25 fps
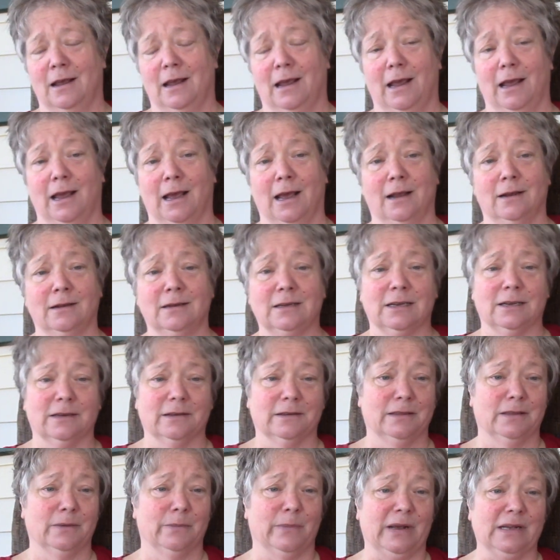And
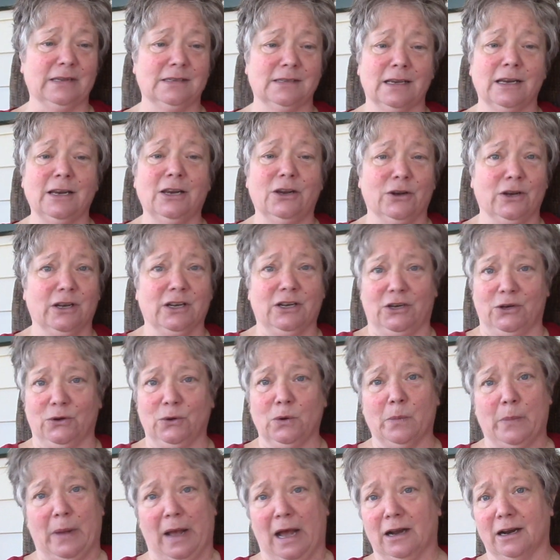the best thing you can do
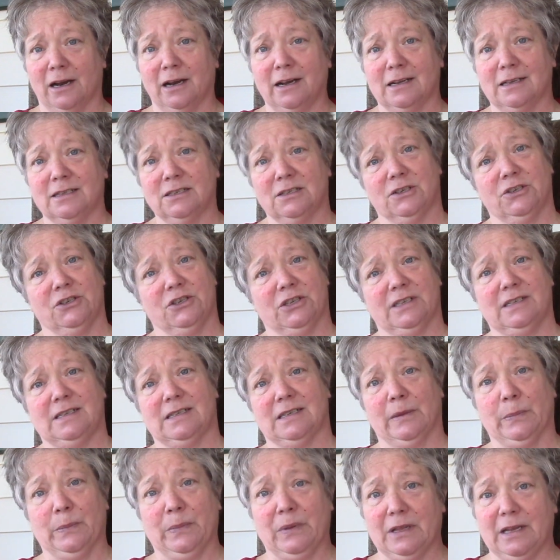about it is to just
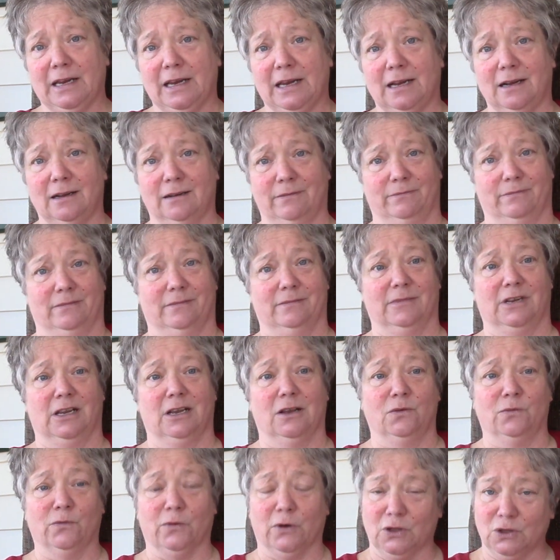simply
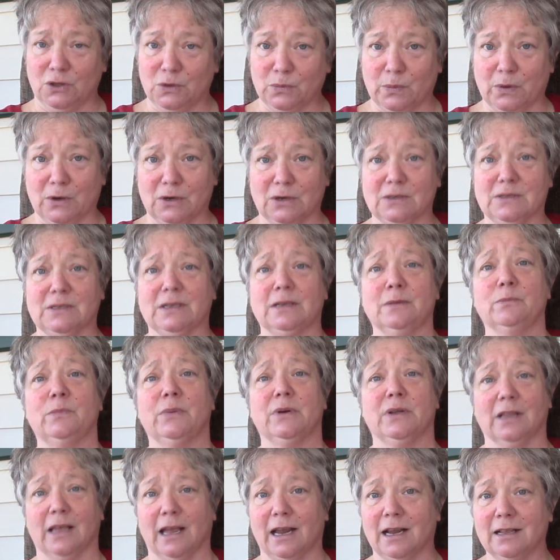confront the person
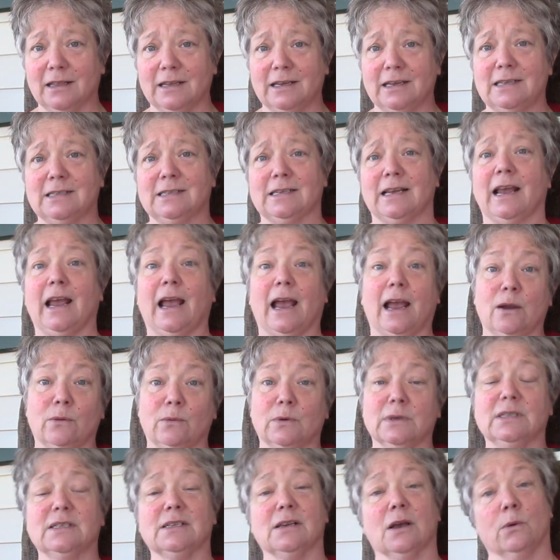politely, say, hey,
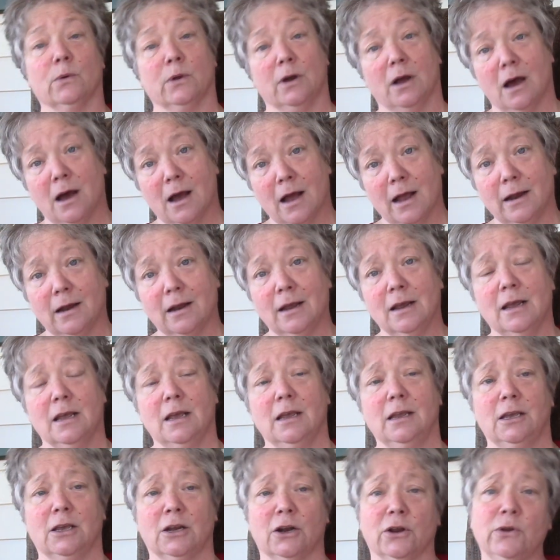what's going on?
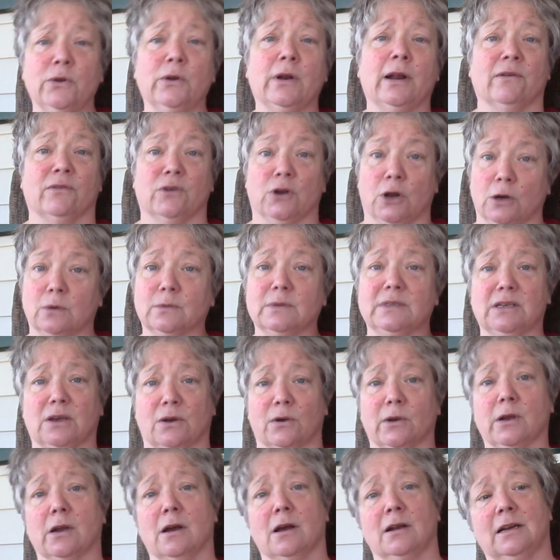You never know what's
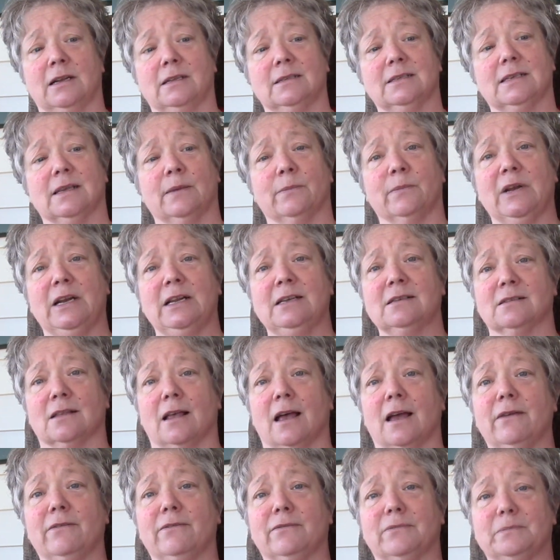going on in somebody's
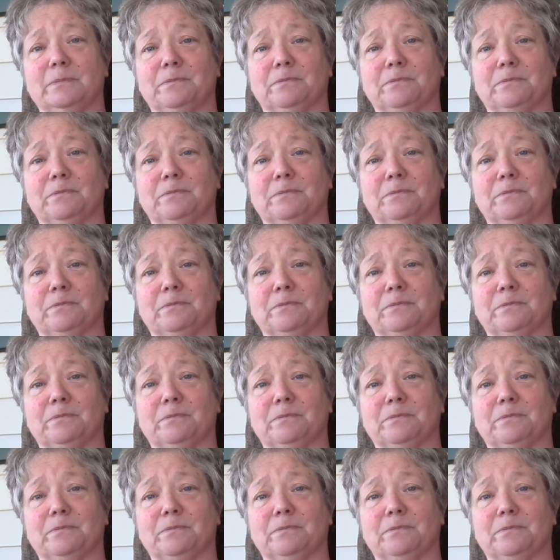life.